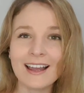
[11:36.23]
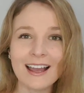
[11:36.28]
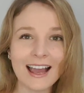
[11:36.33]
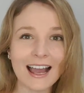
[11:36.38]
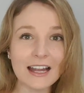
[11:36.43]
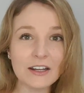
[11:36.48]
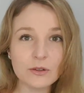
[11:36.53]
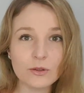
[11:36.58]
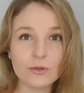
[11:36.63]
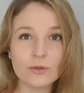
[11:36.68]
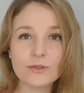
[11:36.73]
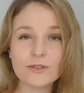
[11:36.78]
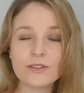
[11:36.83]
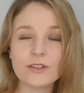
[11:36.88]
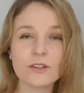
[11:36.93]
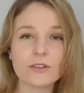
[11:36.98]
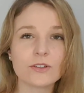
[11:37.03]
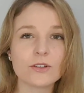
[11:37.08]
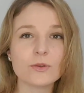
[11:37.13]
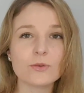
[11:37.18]
And also
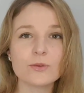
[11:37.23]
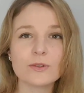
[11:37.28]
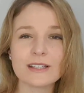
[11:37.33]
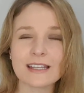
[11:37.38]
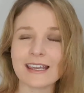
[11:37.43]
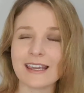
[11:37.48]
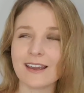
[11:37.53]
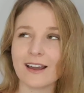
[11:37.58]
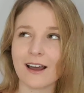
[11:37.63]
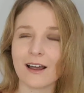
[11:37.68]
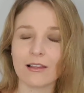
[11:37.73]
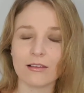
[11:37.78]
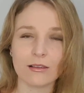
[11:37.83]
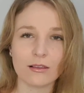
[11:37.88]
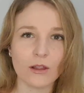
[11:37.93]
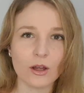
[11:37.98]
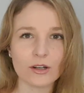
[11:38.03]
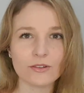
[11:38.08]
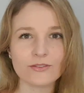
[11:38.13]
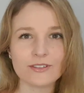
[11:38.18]
you will hear a
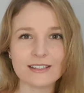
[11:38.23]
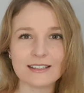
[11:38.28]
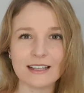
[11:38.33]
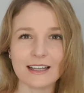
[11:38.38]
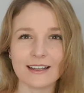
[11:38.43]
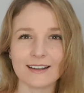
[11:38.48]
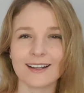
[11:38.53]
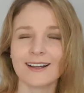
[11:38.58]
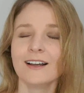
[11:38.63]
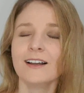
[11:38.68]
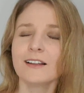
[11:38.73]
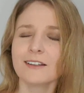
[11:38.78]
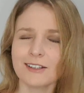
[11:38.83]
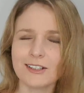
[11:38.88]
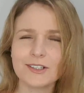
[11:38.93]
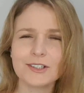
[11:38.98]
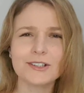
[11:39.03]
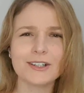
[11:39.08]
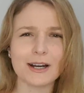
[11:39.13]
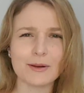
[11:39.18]
lot of slang, a lot
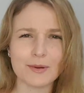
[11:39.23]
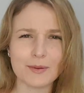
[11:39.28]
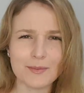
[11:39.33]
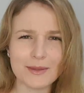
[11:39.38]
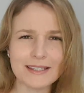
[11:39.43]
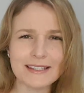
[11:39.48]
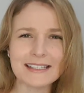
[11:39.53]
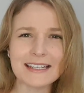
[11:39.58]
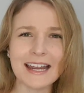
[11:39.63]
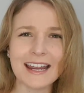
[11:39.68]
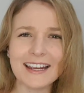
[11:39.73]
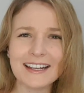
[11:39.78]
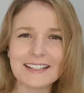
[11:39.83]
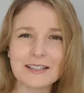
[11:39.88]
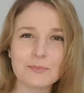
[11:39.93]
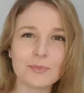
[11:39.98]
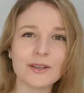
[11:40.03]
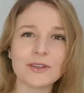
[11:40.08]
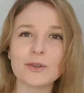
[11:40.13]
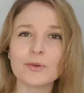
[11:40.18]
of grammar mistakes,
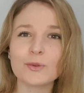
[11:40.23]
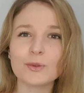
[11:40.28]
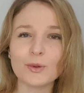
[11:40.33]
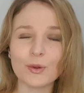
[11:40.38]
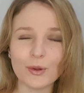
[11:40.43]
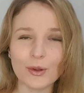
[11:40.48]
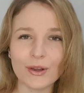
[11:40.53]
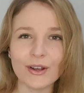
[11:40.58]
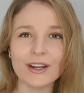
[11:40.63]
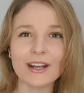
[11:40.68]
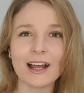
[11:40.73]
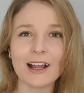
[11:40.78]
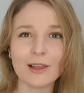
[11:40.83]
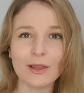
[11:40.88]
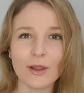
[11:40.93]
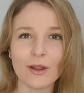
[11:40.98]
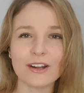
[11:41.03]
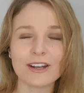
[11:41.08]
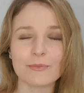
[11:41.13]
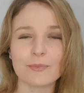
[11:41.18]
but you will learn a
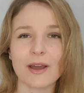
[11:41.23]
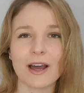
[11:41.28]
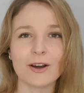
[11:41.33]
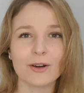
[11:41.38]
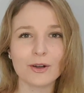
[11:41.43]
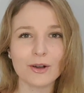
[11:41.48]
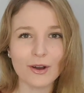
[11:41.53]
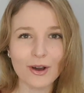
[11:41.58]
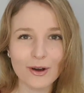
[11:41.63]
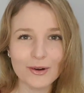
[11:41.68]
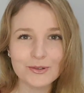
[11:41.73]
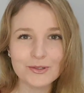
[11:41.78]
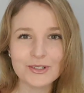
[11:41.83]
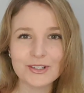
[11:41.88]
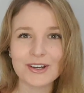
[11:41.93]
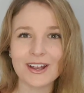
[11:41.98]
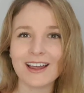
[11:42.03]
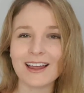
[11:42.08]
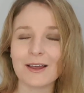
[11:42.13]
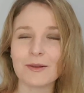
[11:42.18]
lot about
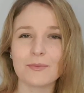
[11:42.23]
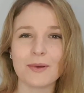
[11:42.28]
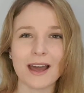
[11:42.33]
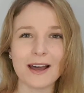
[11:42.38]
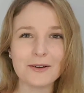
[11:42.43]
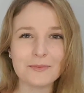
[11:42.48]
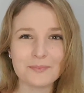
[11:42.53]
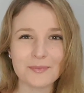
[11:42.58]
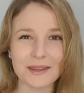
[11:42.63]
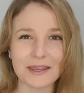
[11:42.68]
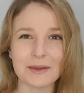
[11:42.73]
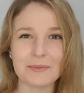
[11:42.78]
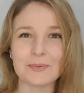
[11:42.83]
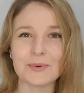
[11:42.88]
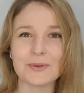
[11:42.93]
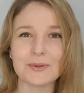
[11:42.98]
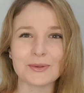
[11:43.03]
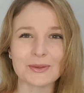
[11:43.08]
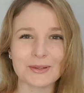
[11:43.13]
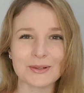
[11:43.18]
culture, about
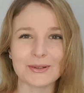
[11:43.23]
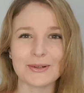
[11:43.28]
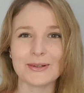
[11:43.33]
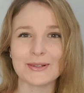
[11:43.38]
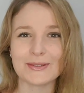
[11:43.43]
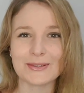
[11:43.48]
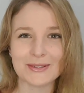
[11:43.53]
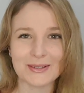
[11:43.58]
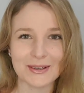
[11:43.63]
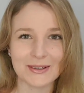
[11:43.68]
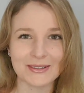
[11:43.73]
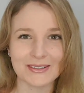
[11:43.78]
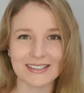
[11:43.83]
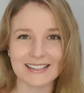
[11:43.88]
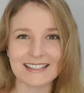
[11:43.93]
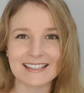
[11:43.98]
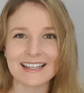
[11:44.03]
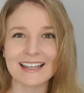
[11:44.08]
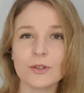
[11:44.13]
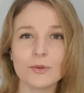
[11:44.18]
people through
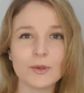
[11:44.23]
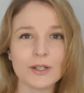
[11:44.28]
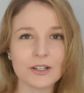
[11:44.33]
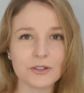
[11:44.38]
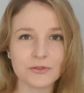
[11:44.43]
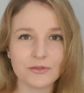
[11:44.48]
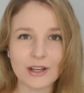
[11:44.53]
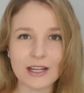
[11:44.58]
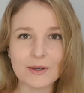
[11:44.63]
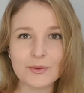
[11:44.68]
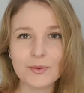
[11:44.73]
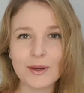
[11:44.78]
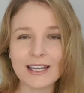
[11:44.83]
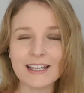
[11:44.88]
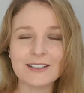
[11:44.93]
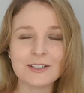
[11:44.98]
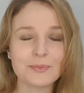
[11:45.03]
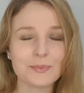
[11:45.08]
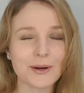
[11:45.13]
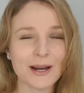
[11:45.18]
songs. If you want a fun
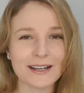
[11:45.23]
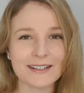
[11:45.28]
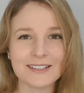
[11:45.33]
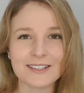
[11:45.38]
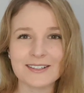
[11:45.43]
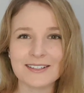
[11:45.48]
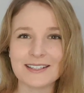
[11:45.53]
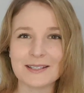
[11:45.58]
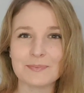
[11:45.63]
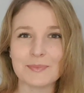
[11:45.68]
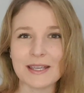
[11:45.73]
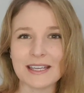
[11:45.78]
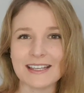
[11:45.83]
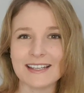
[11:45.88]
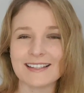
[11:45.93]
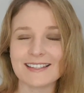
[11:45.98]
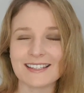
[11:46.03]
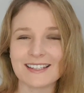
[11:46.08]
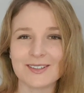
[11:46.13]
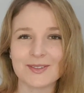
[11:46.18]
way to practice your
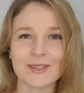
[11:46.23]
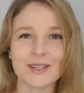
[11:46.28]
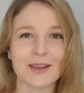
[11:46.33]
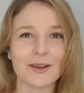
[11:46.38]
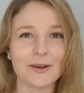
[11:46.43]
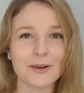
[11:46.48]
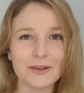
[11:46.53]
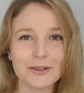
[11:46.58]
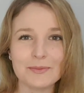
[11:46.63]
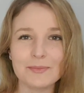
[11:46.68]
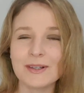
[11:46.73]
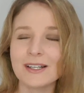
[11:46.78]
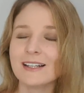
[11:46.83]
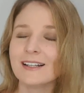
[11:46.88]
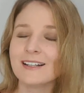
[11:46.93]
speaking skills at home,